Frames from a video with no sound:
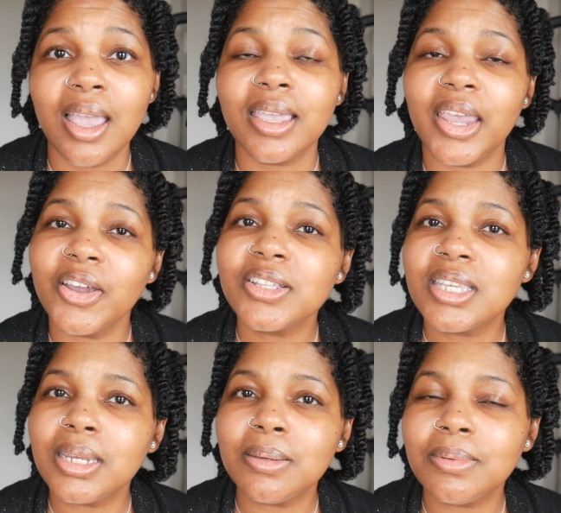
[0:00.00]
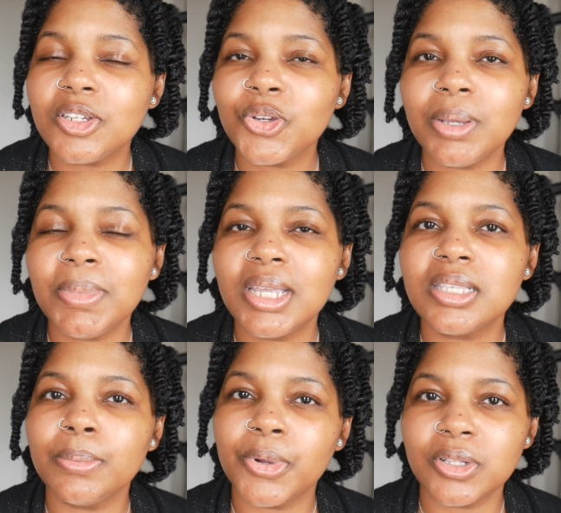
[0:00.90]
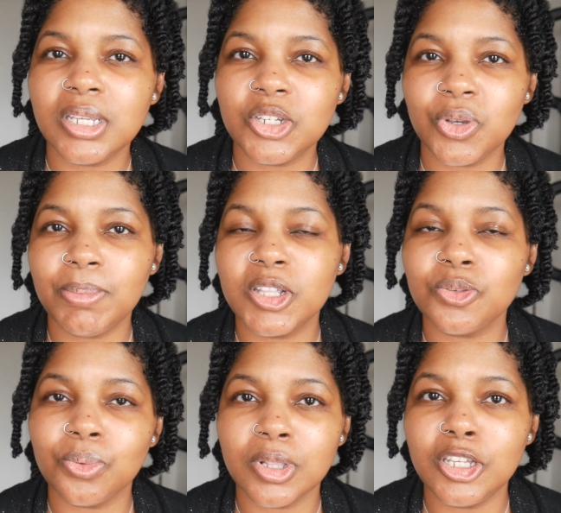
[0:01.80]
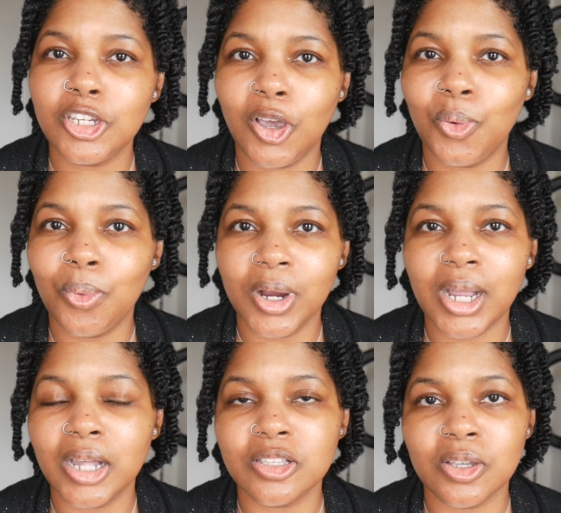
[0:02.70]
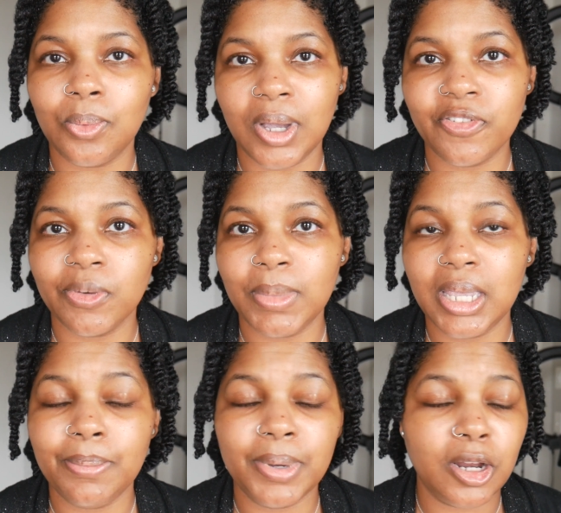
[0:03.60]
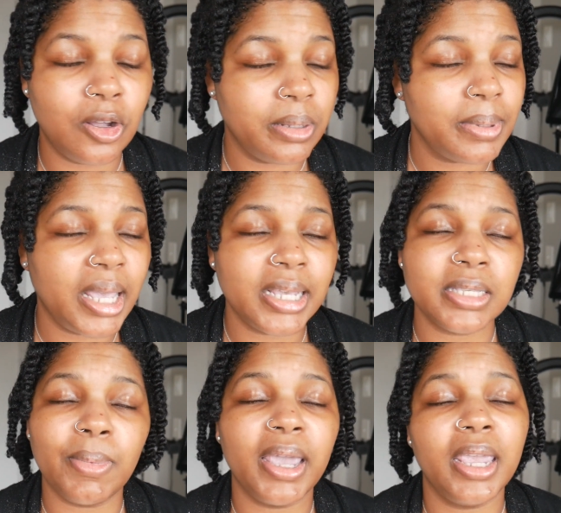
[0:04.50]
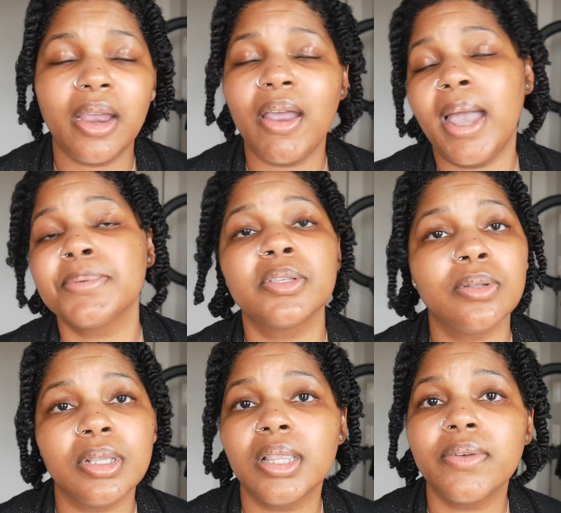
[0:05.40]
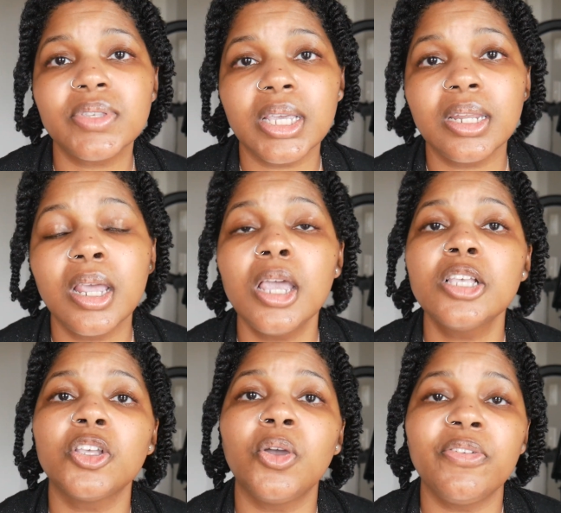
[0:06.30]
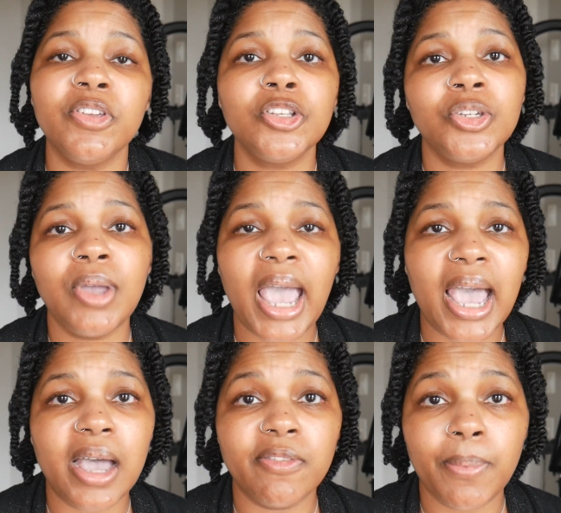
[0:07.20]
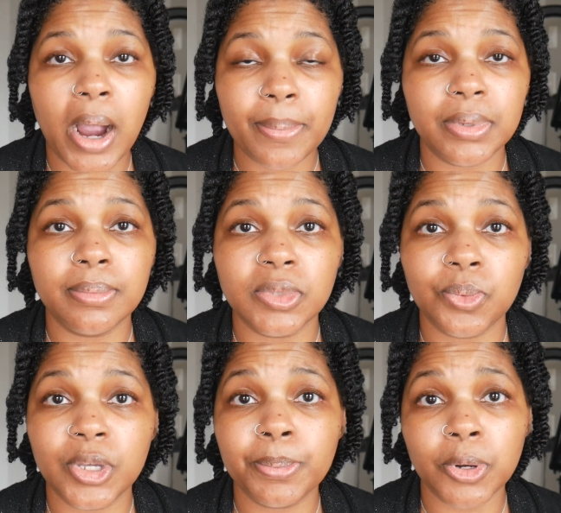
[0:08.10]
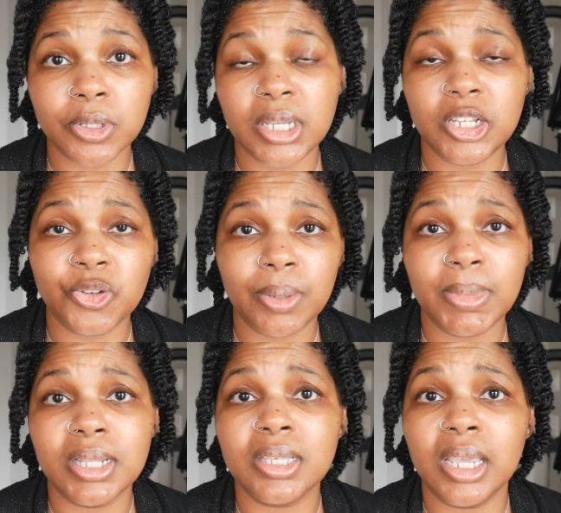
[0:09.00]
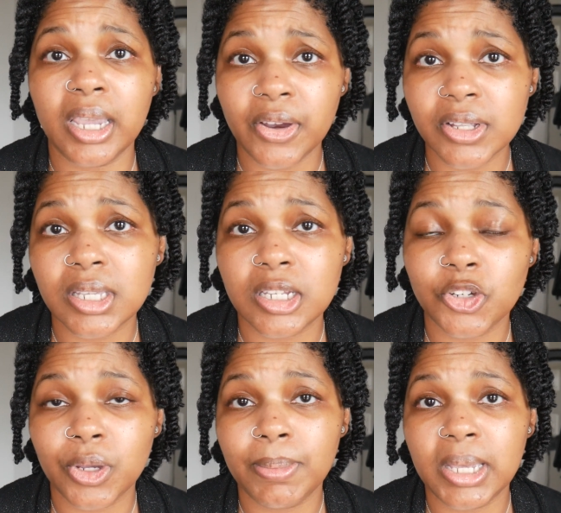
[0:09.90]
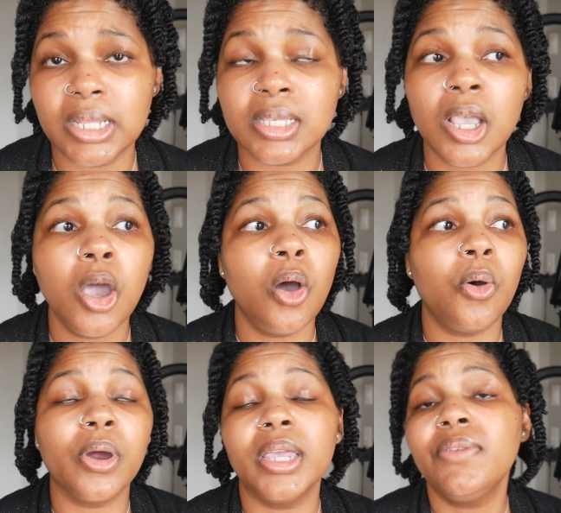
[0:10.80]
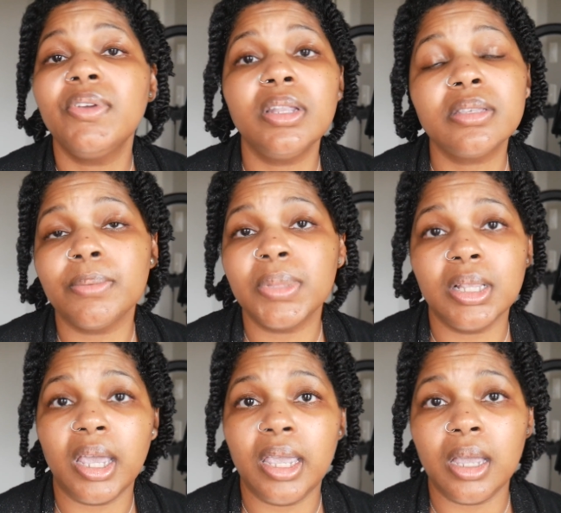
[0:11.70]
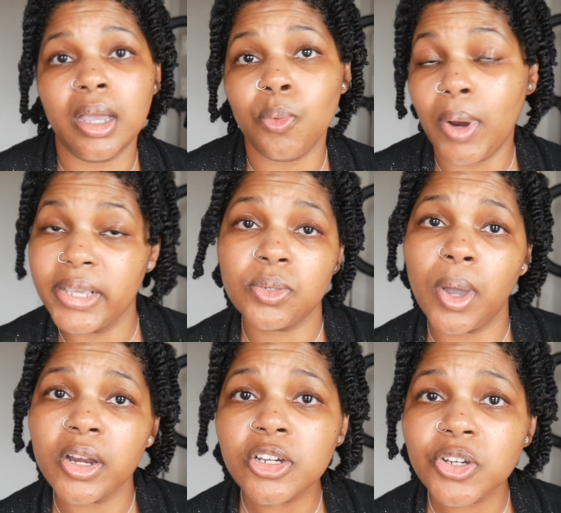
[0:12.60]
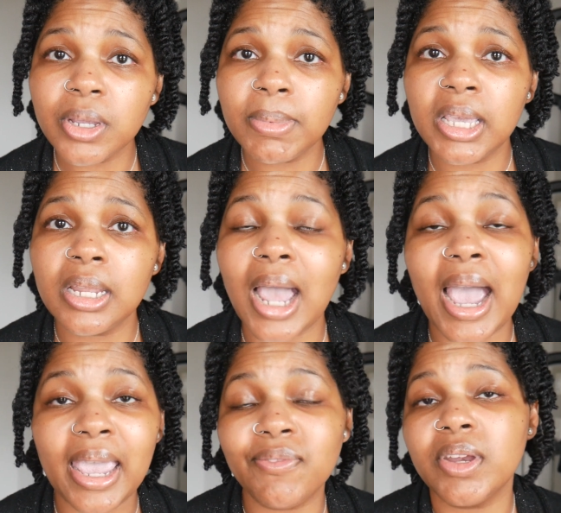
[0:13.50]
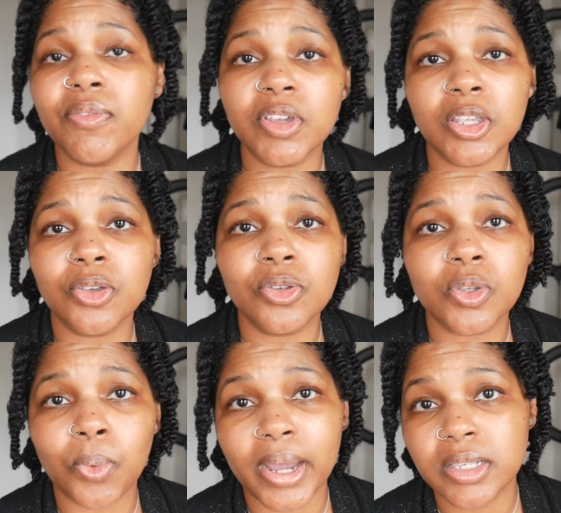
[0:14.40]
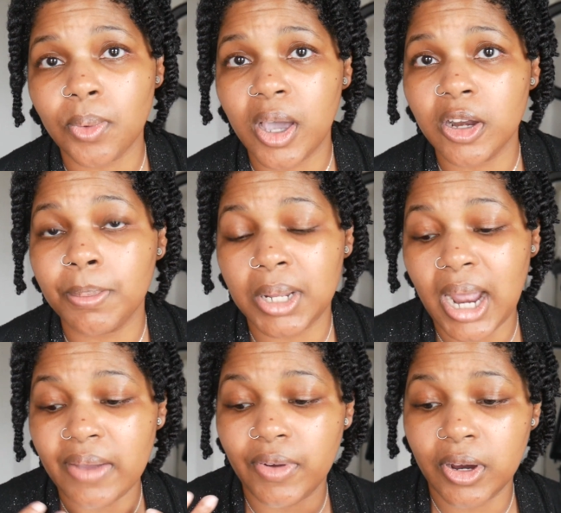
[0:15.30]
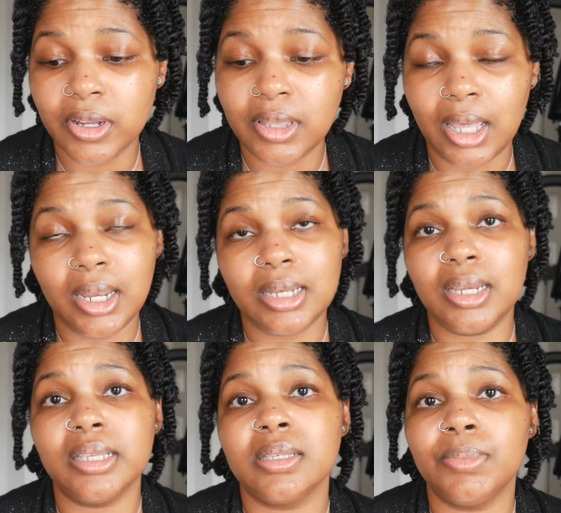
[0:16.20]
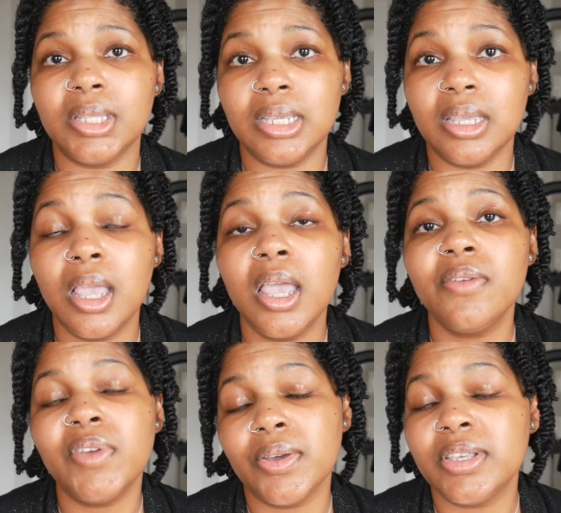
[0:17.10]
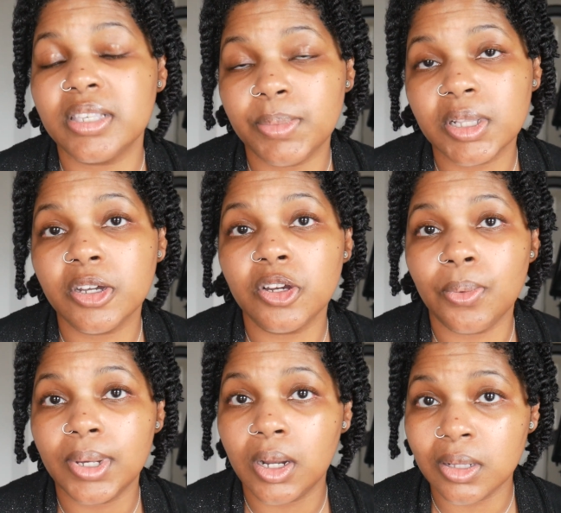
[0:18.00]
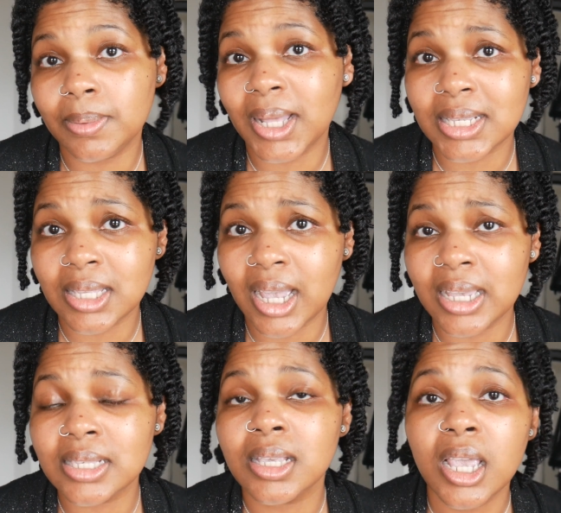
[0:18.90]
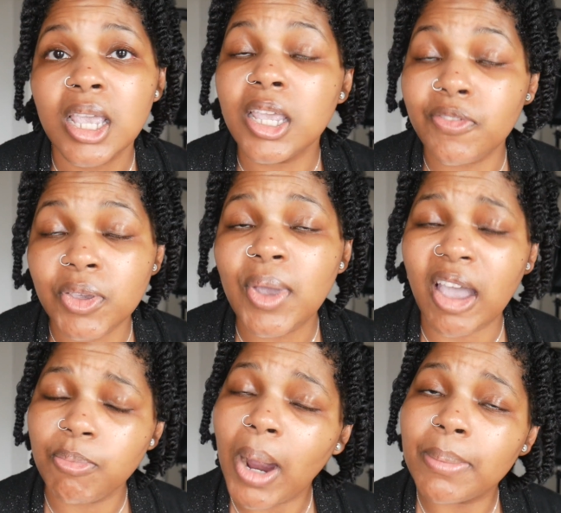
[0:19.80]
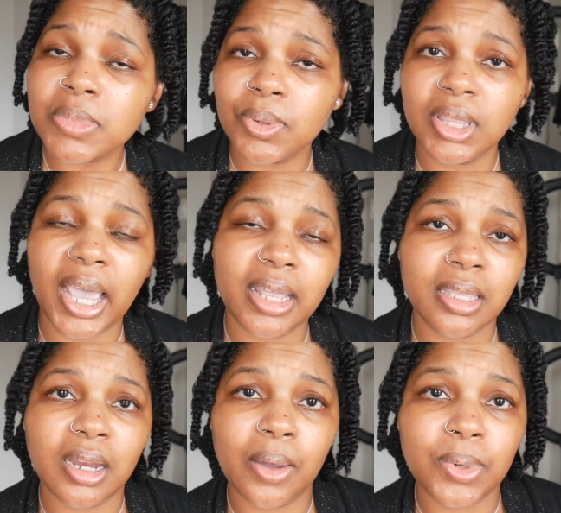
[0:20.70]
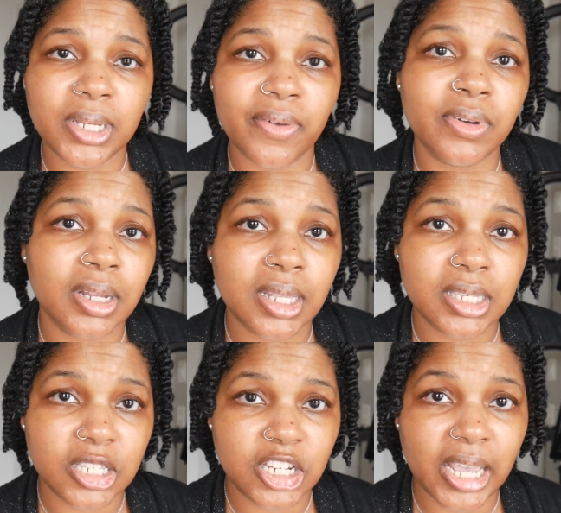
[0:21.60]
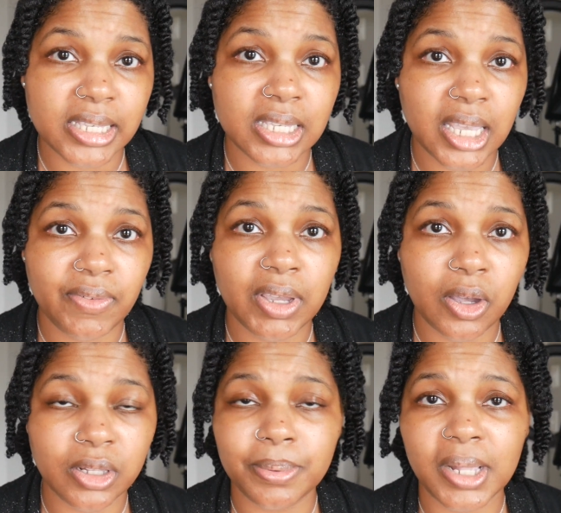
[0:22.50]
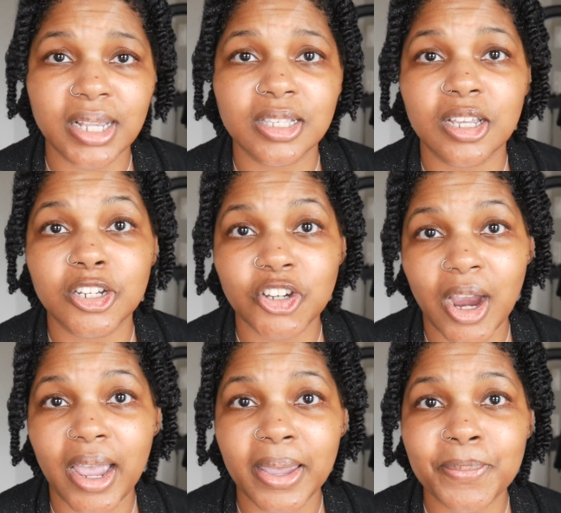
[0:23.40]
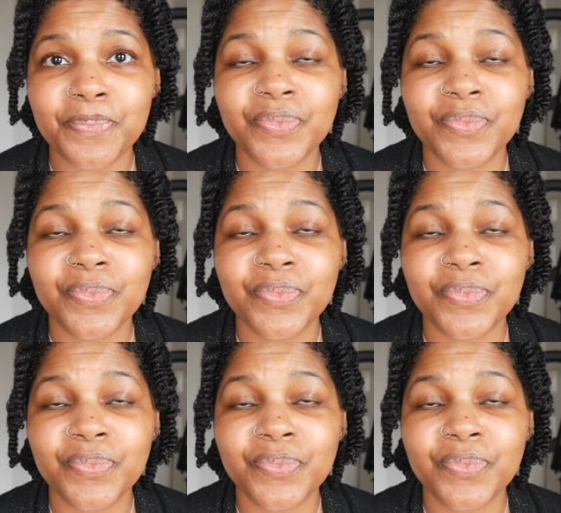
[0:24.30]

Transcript: Keratin treatments and protein treatments really don't work out so well for me, but Olaplex, my hair absolutely loves it. So if you do have problems with protein treatments and keratin treatments, or even something like a rice water treatment, I've never used rice water, but I've heard that it does something very similar to what Olaplex does. If you have problems with that, then I would definitely suggest giving Olaplex a try.